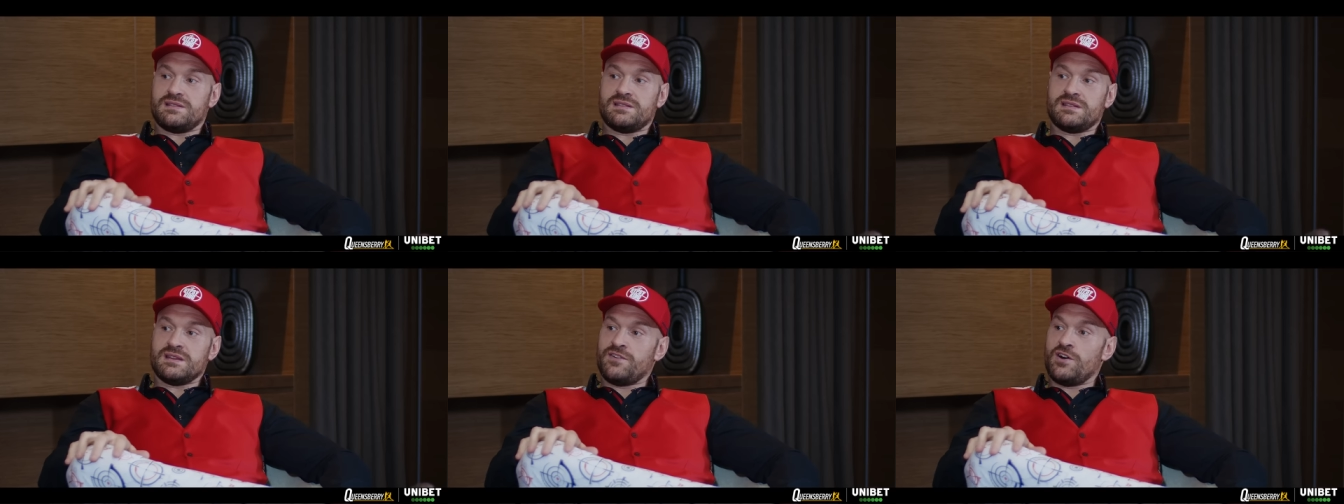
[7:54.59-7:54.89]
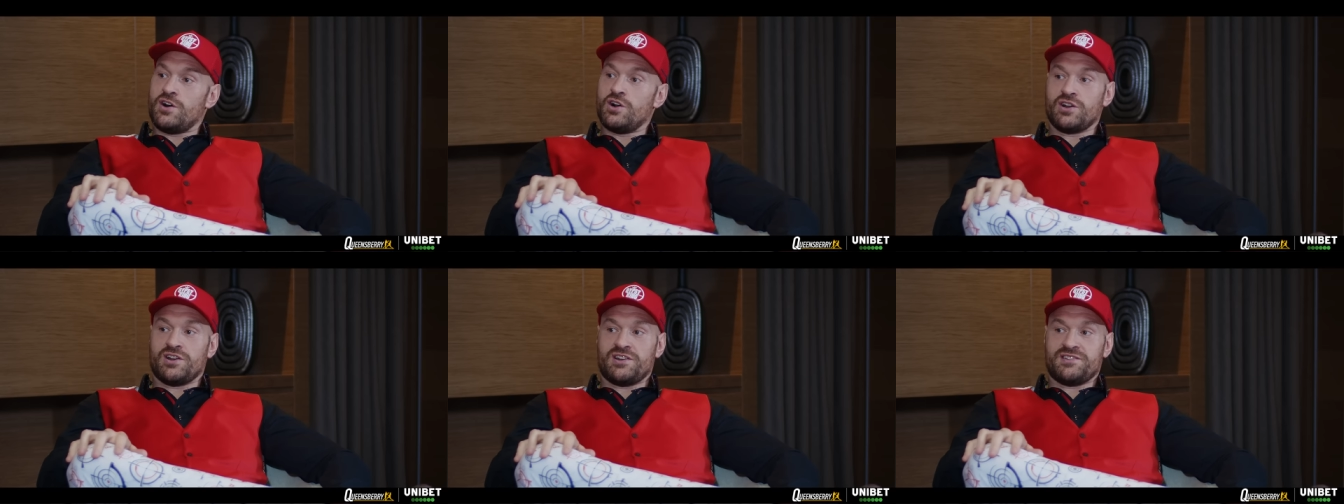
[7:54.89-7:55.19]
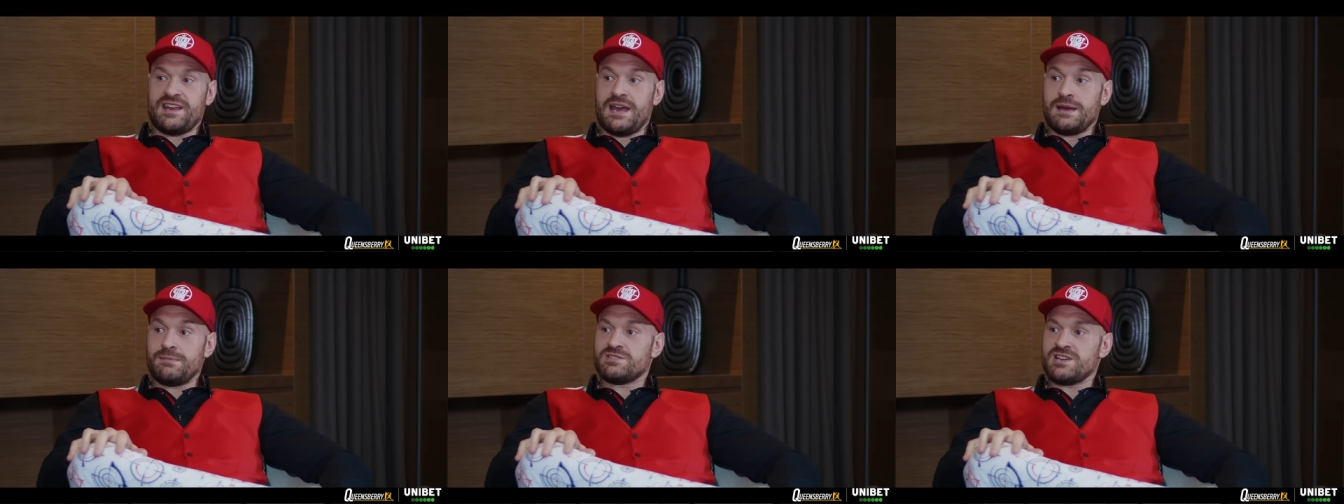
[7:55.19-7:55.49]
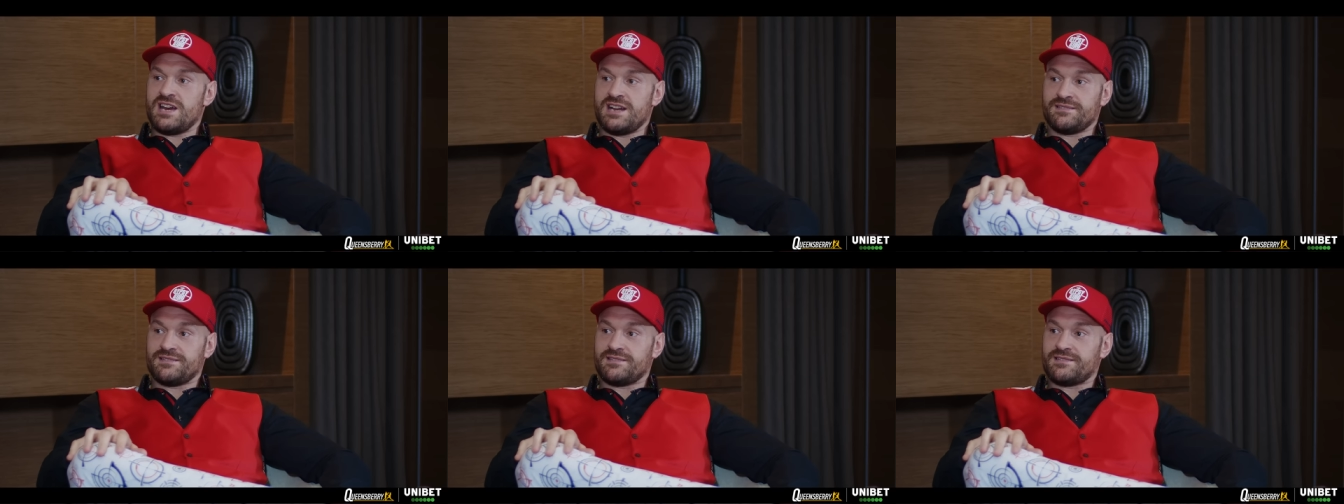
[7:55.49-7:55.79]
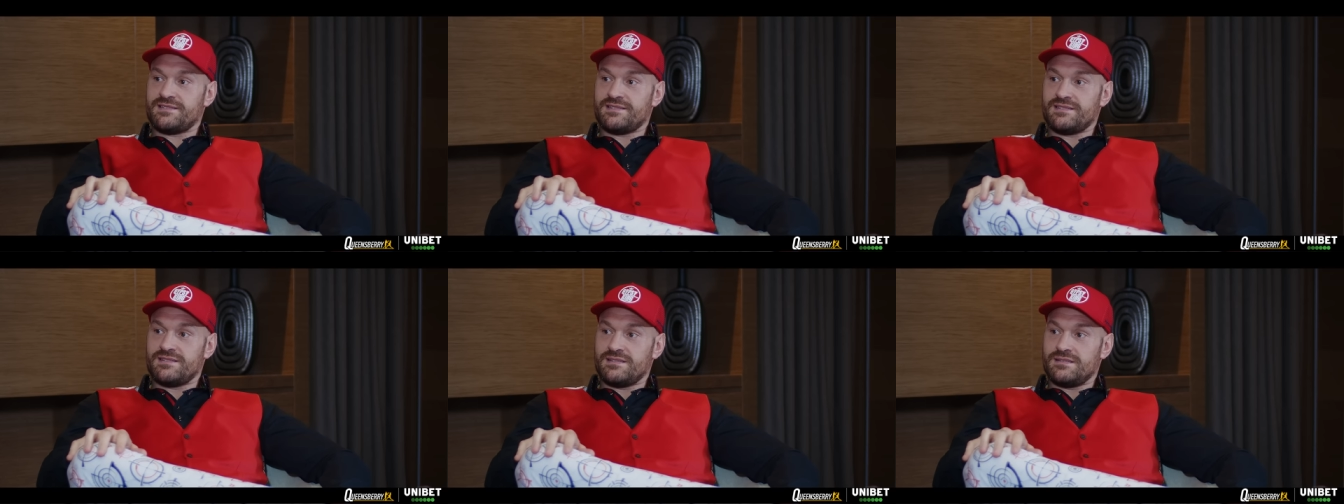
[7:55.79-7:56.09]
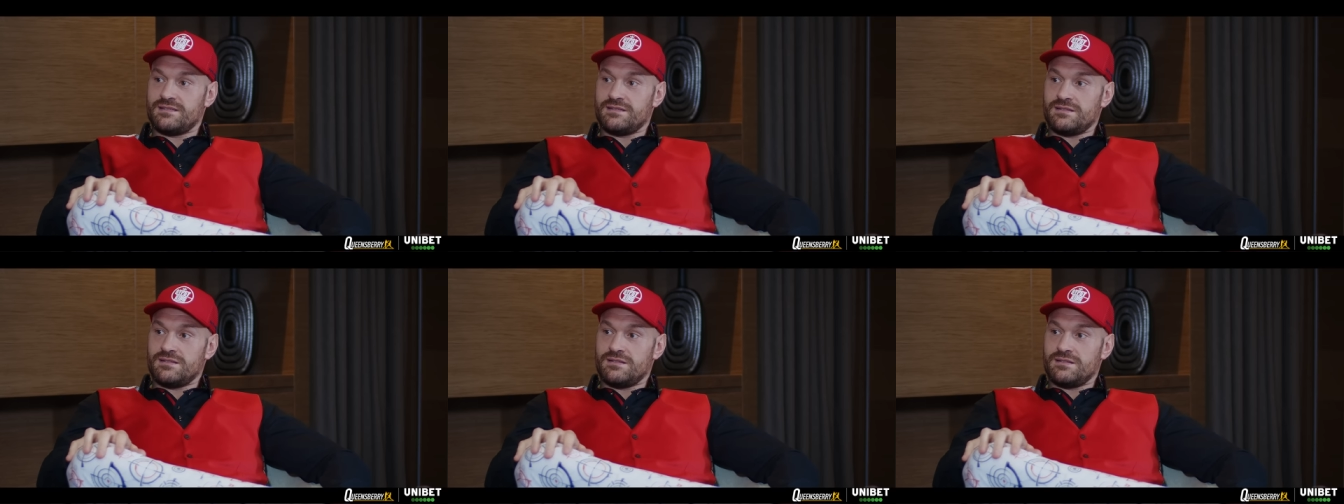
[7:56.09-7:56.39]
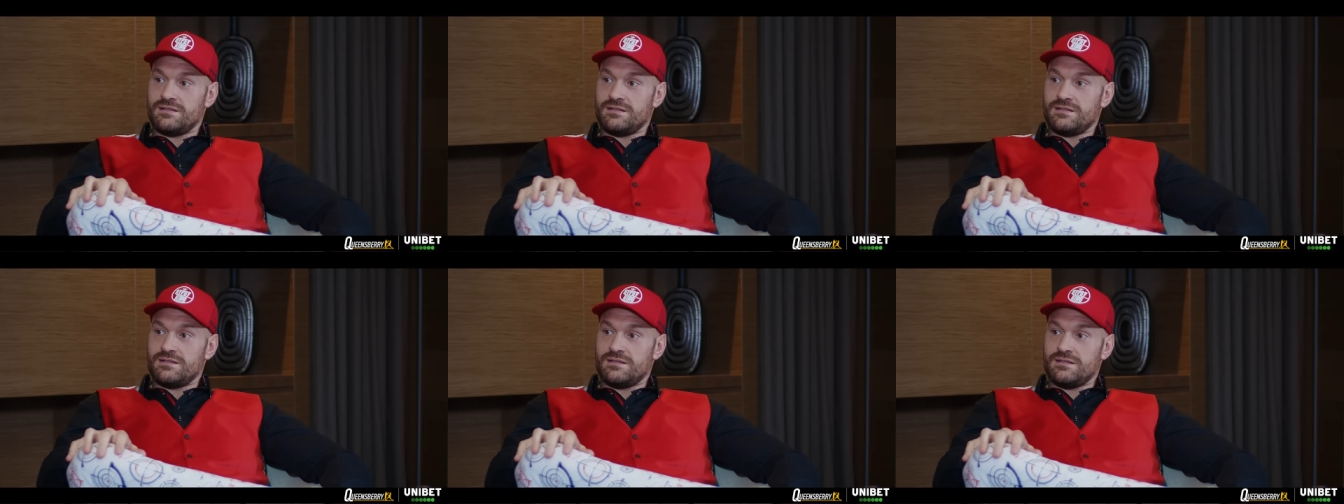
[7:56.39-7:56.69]
They've all got the same chance.
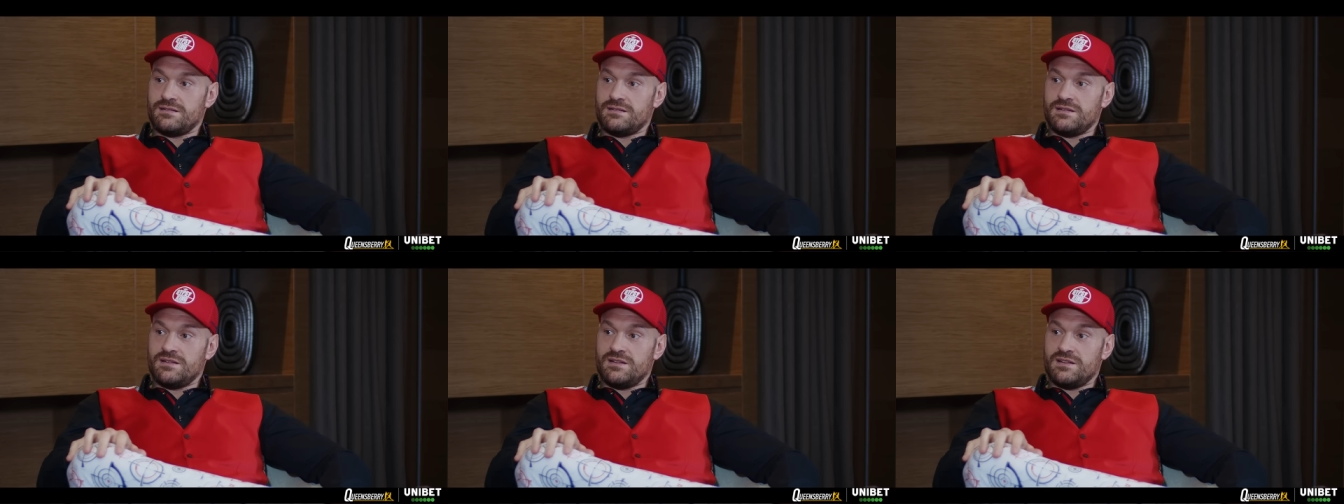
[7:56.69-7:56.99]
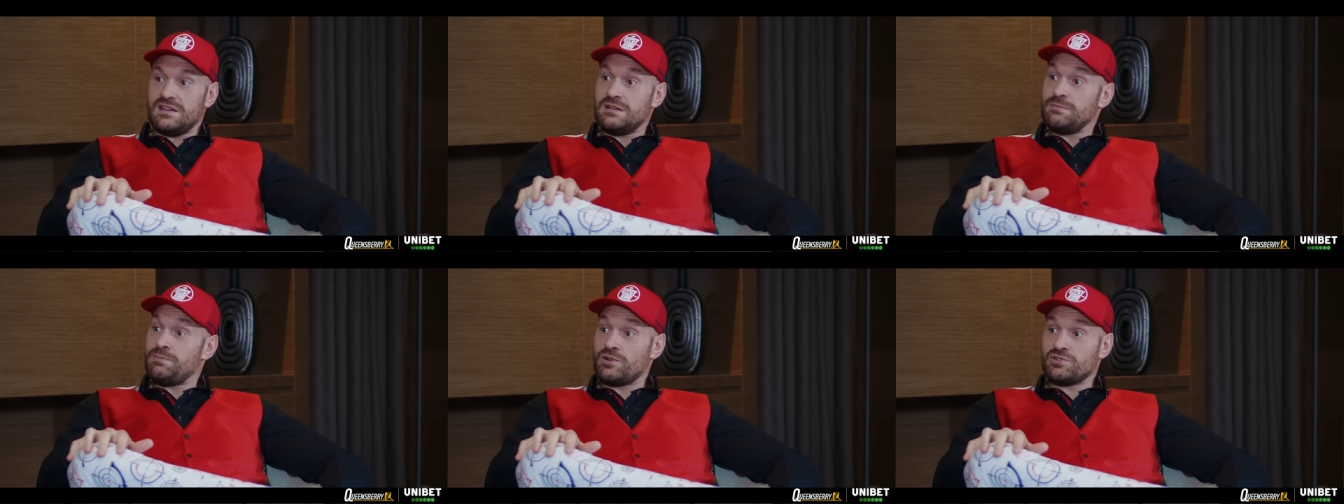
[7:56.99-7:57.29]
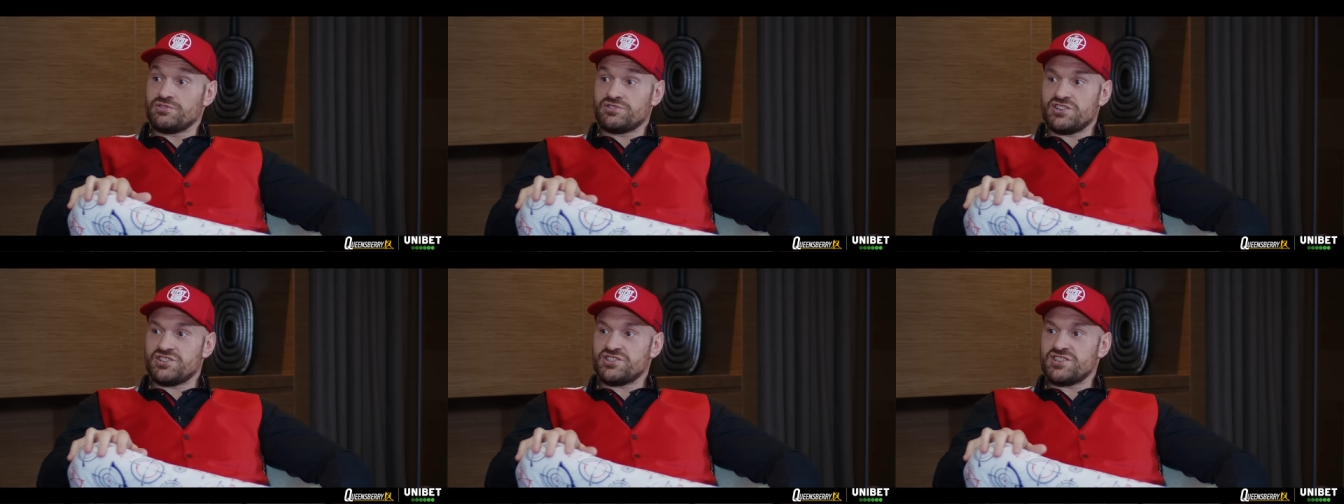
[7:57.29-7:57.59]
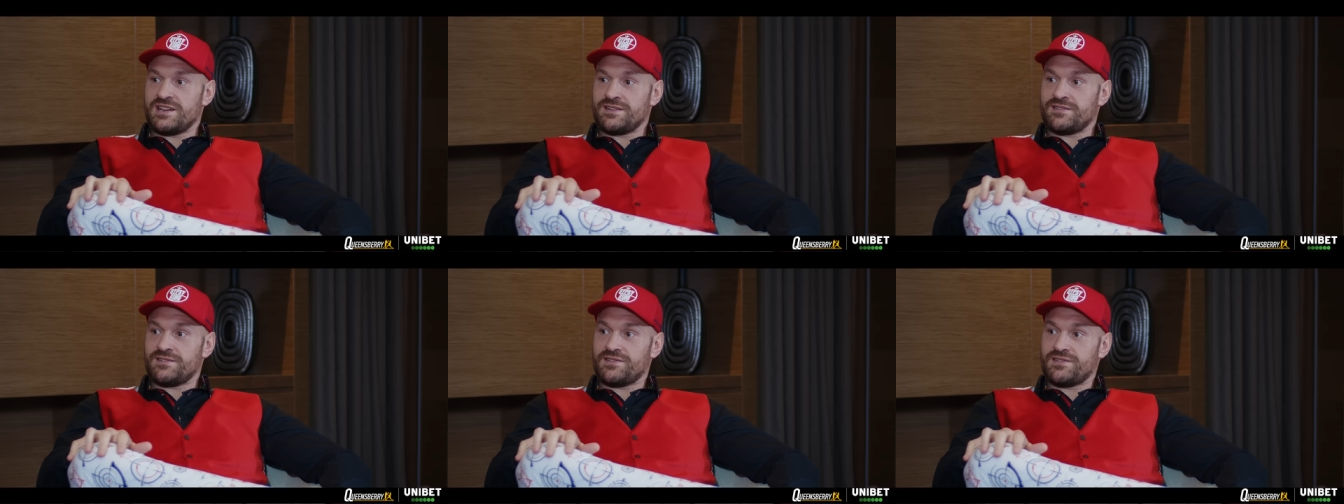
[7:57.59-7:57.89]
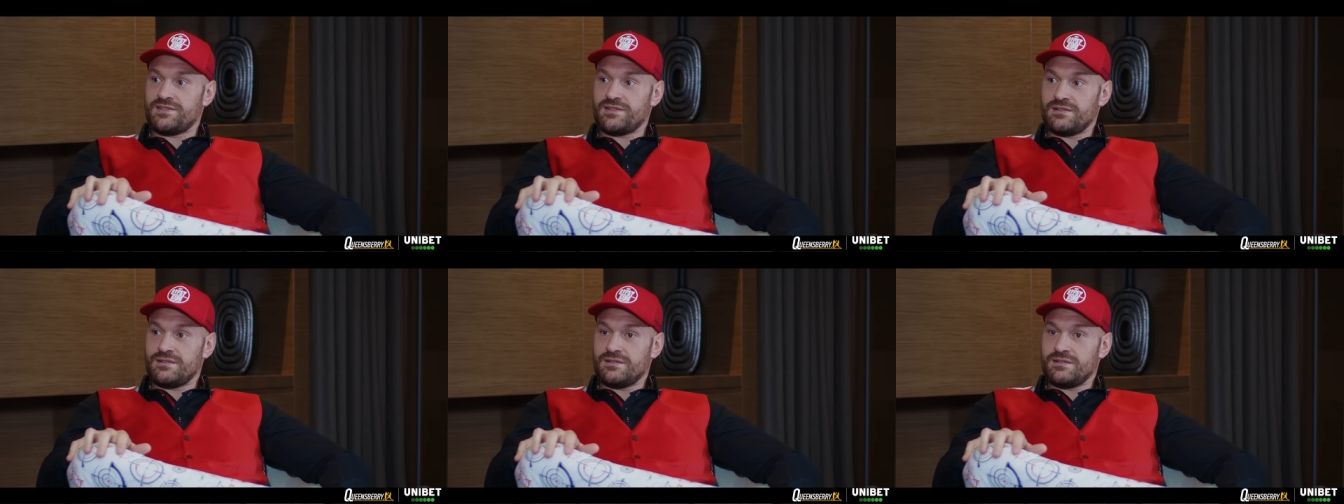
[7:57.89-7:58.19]
The puncher's chance.